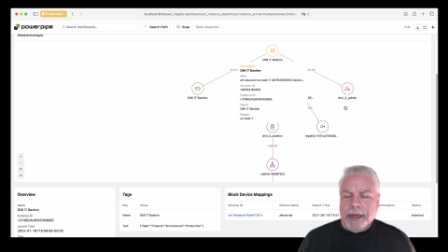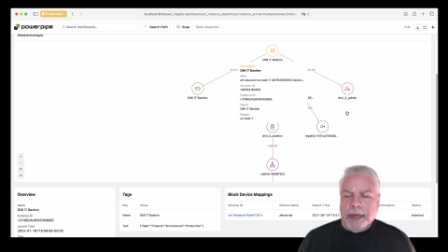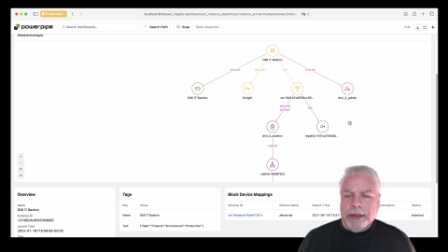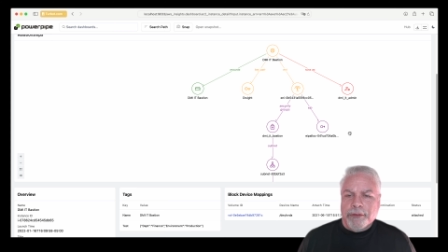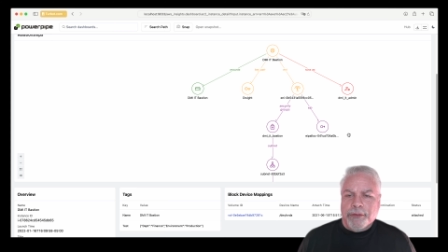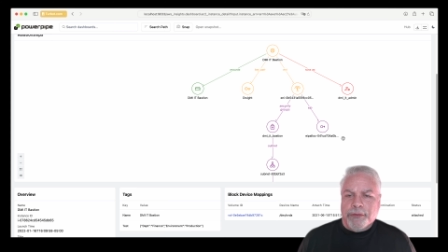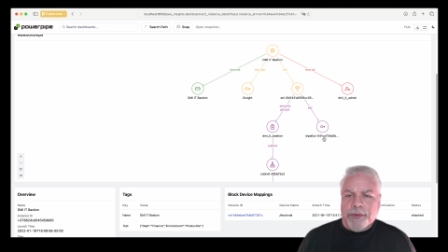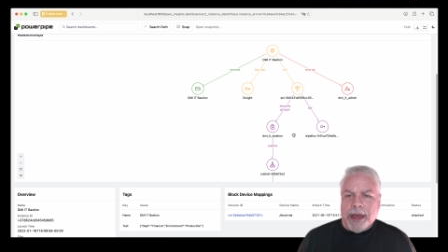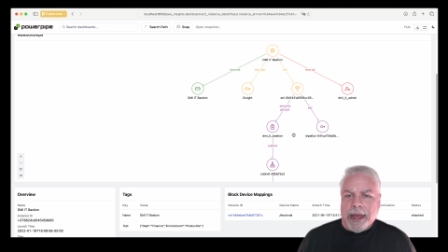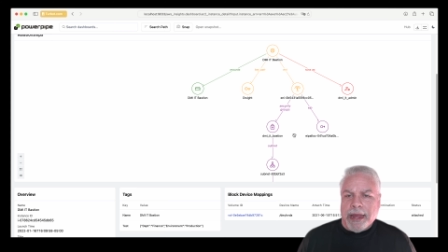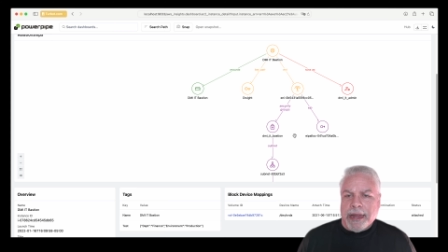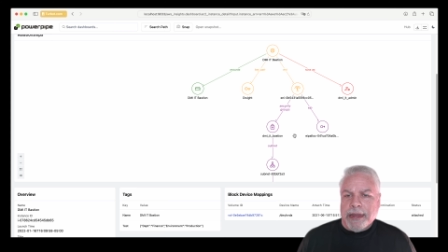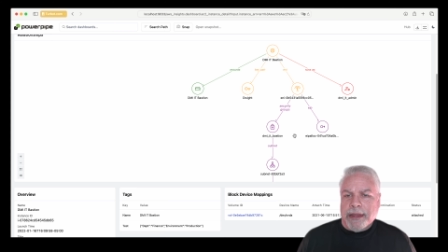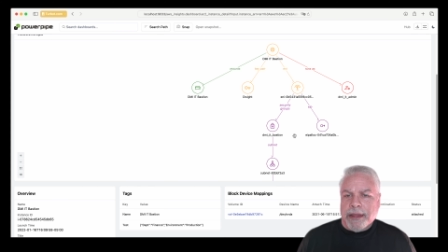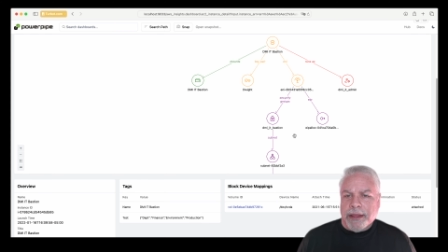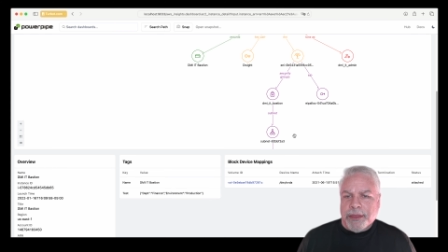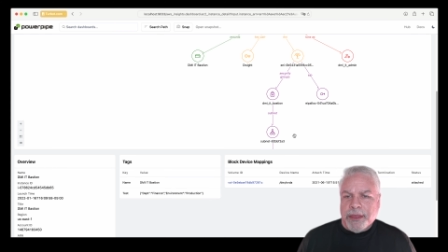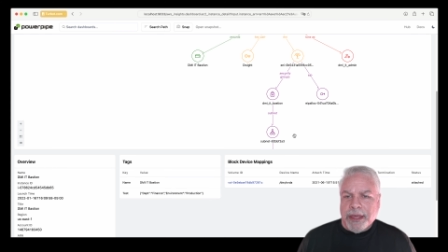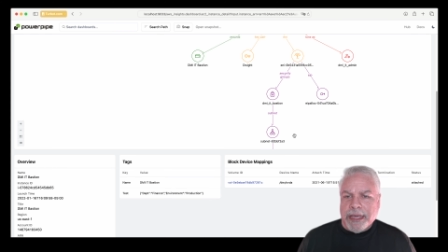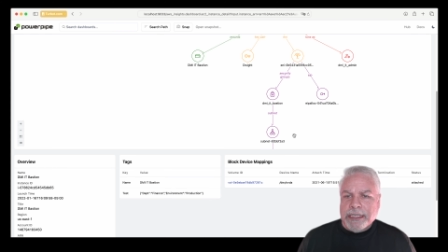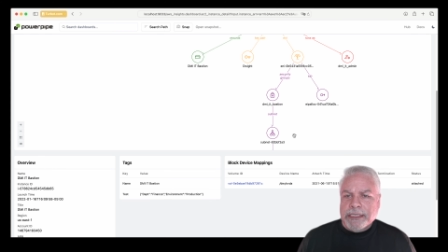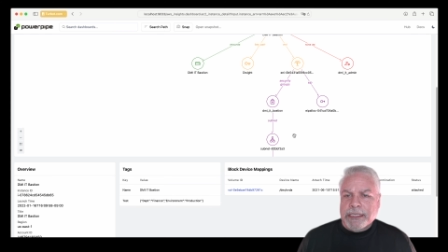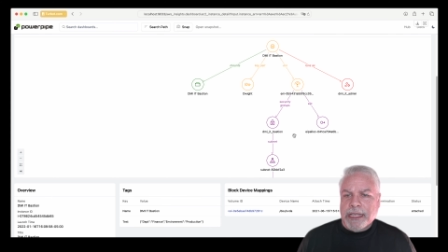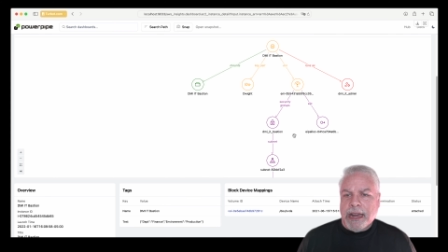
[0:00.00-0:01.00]
and find
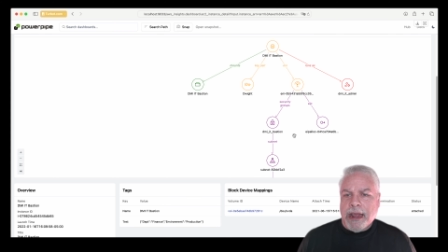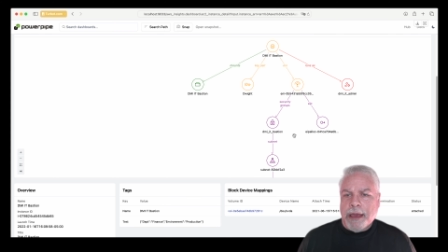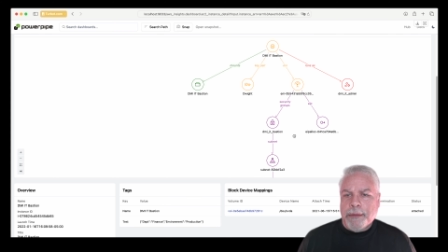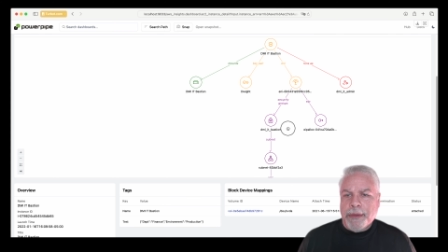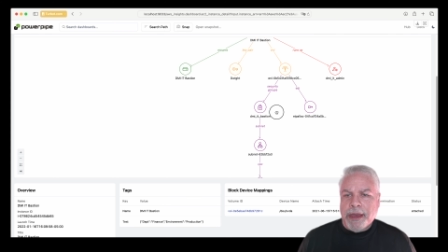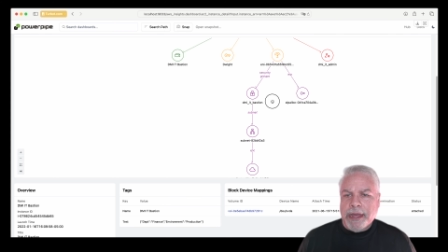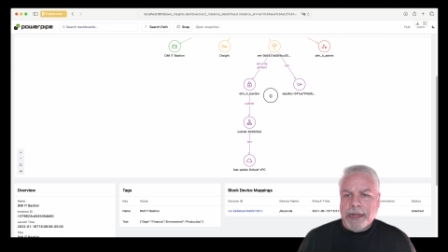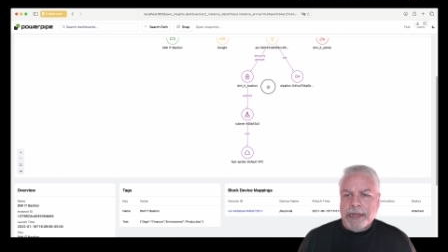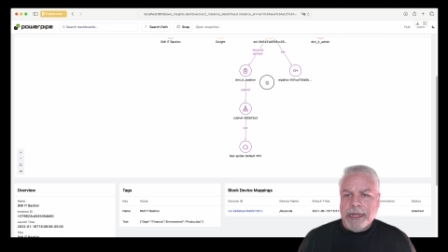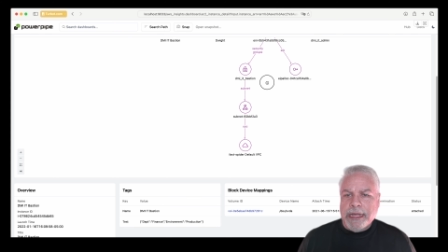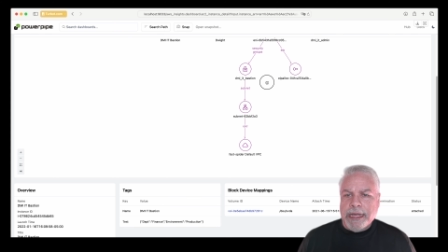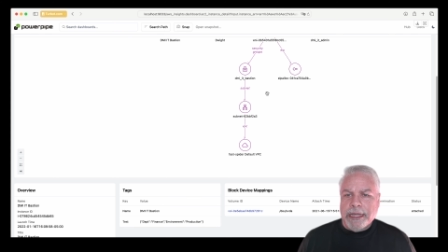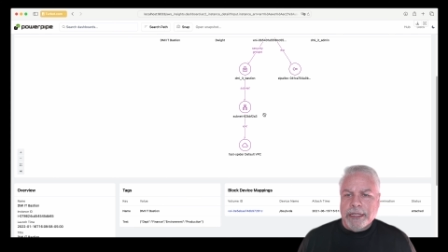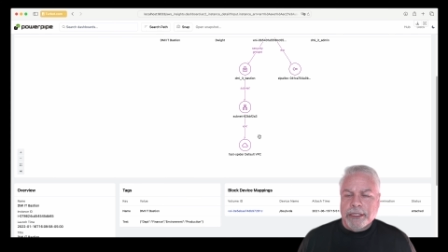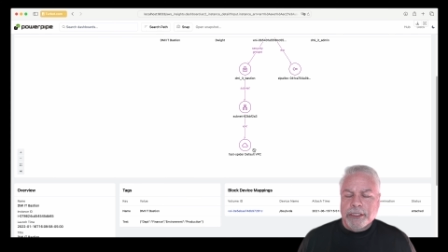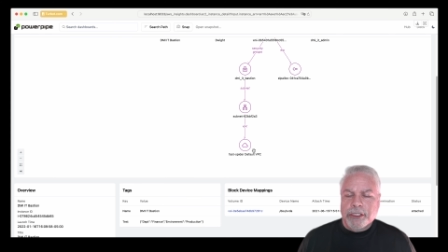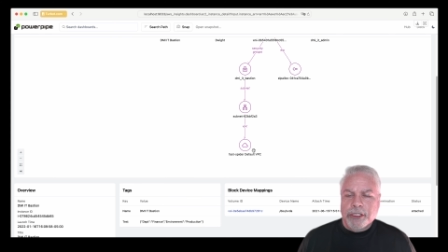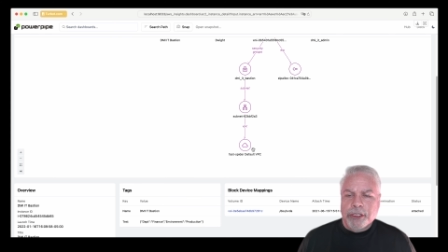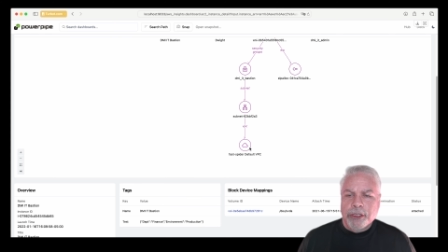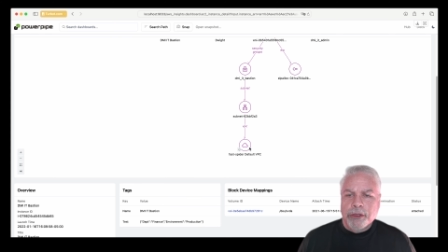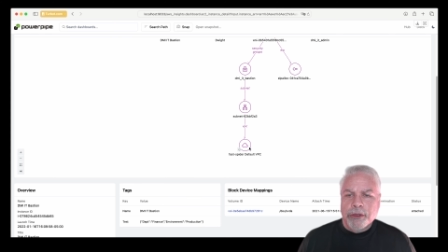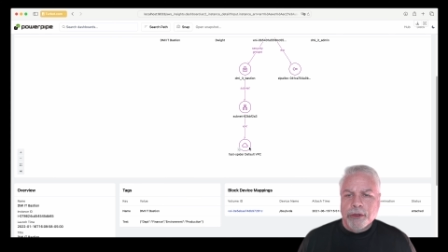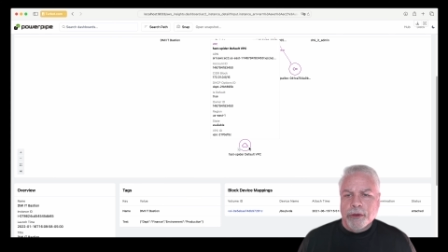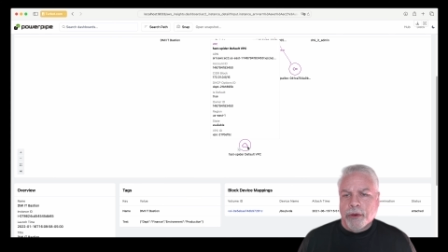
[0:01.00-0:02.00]
things that I might need
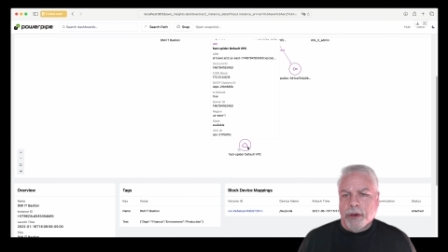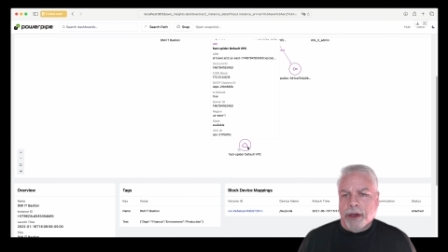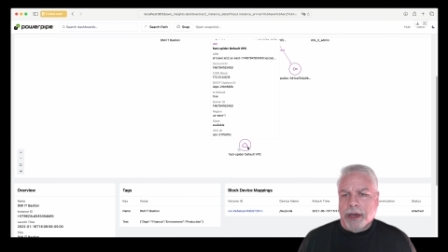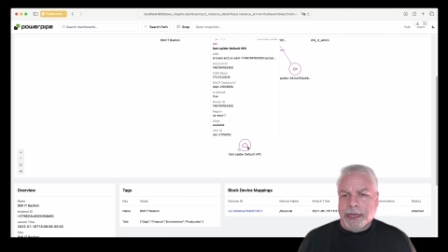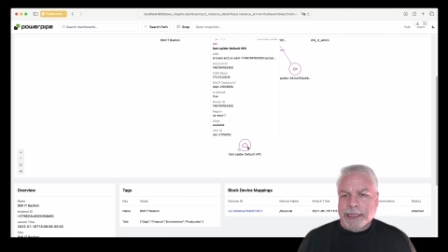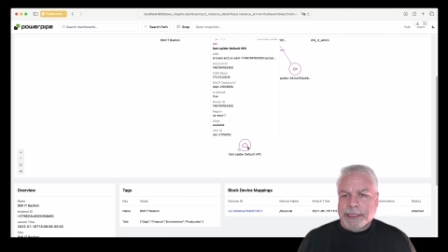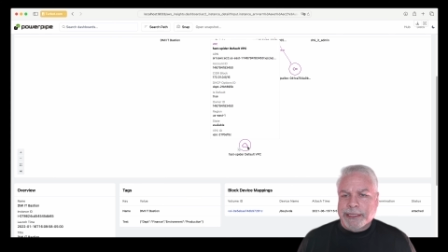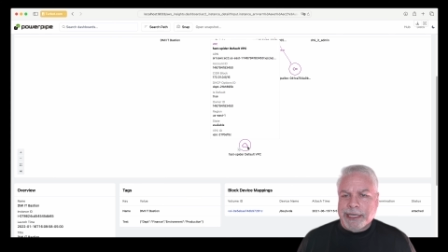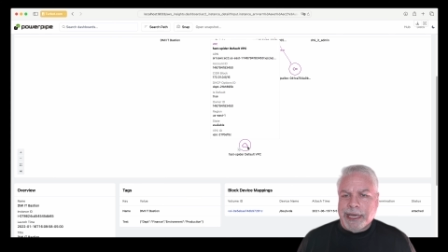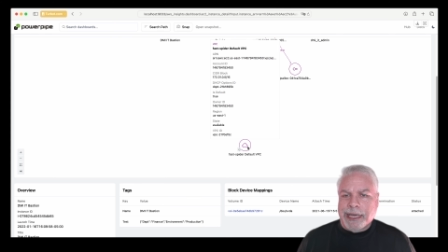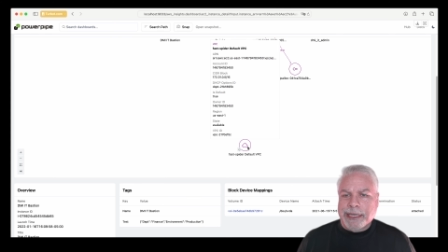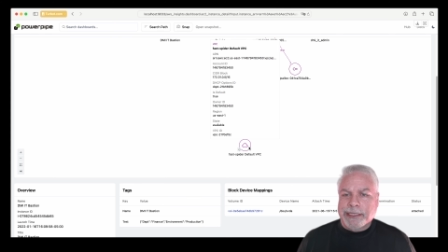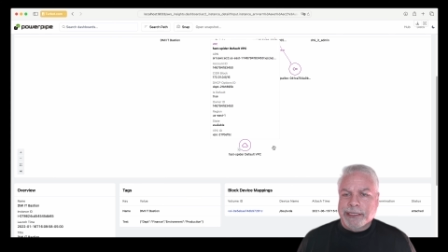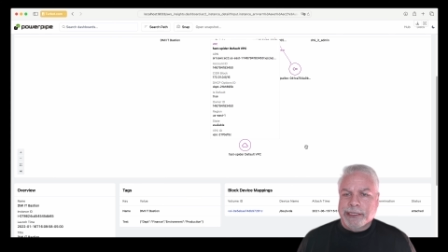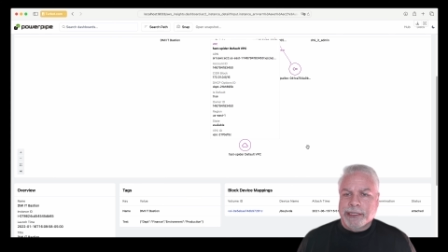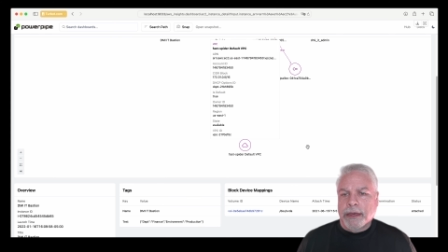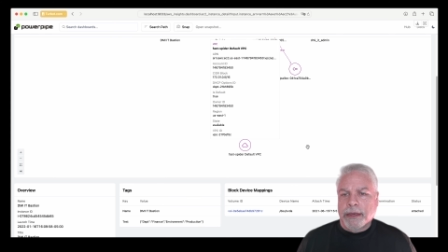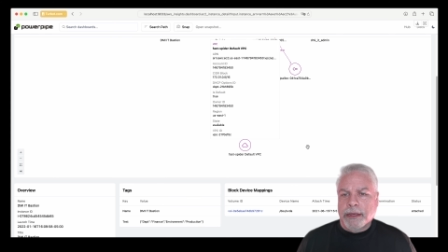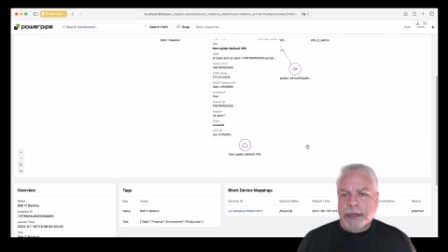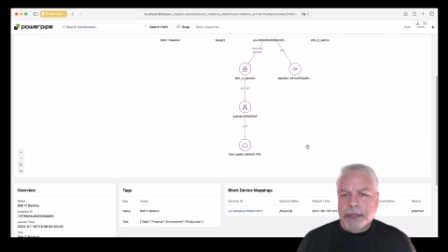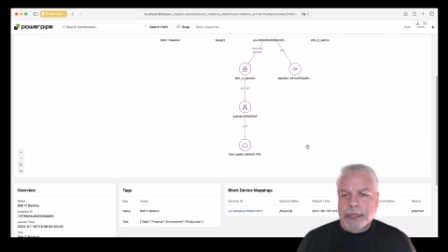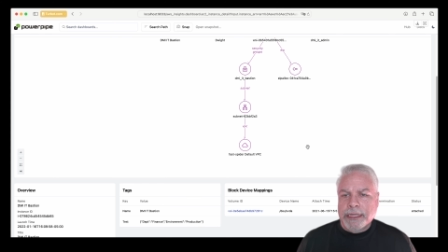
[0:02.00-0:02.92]
to assess an